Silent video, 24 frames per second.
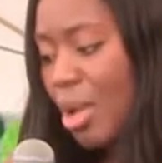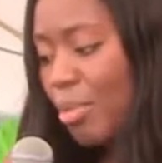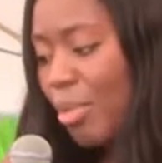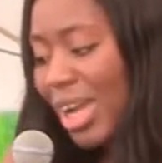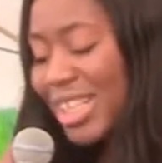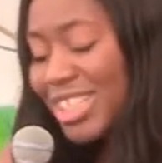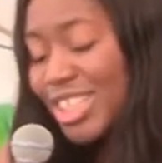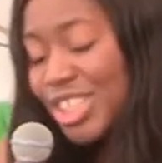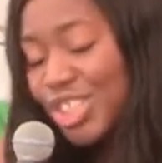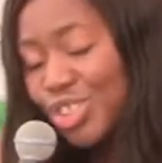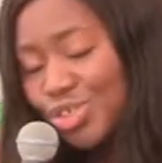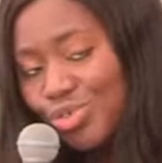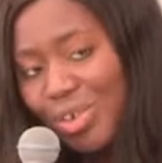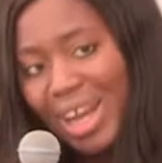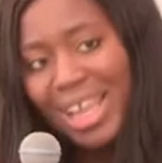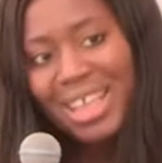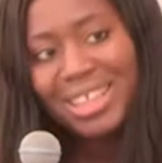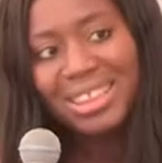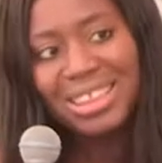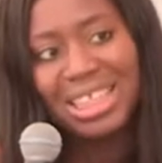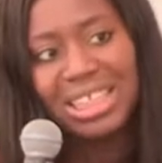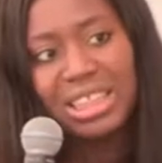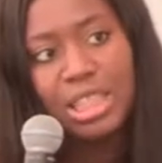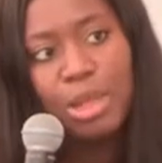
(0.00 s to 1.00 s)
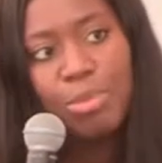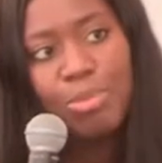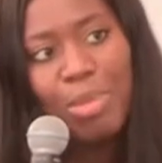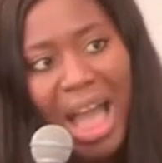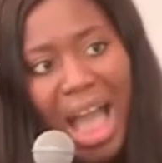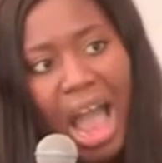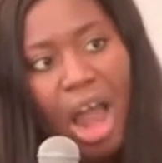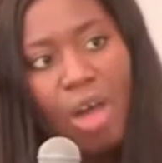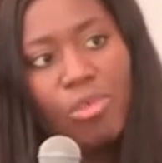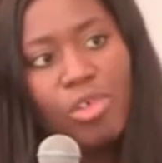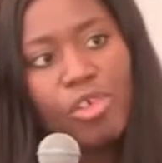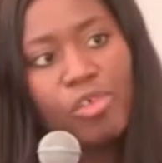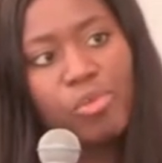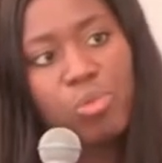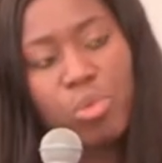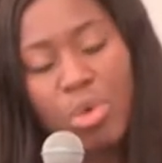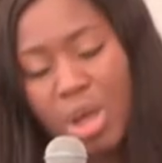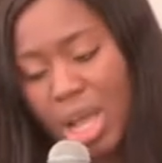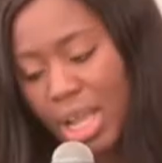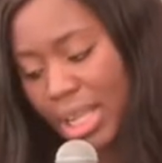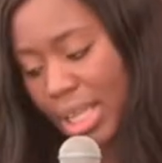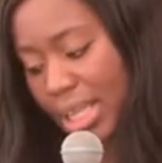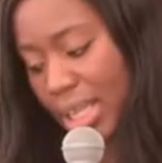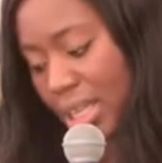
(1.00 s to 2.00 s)
by strengthening the power of
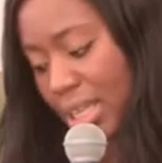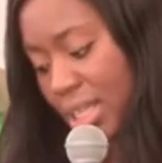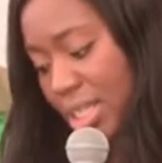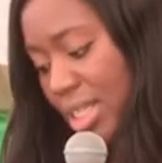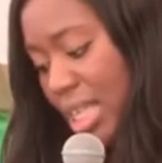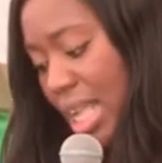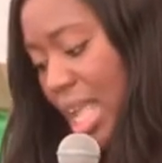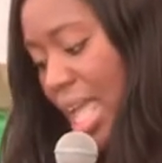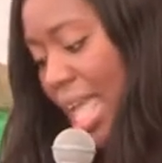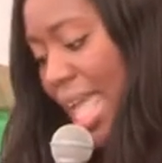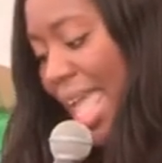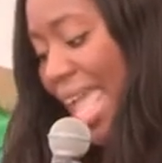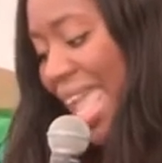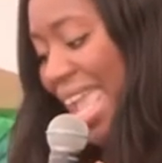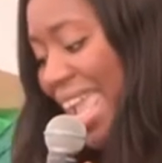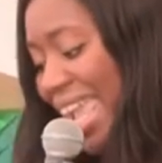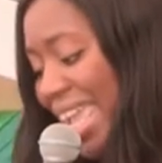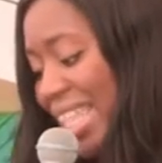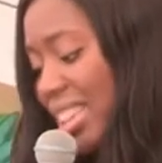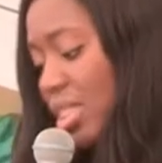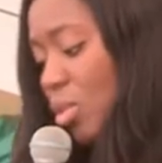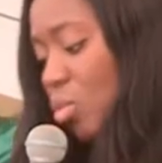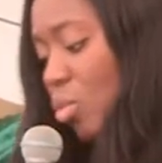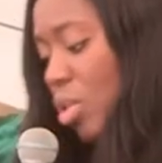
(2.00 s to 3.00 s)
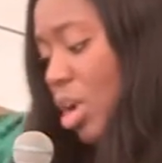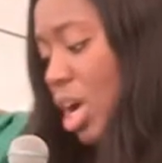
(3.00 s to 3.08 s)
workers in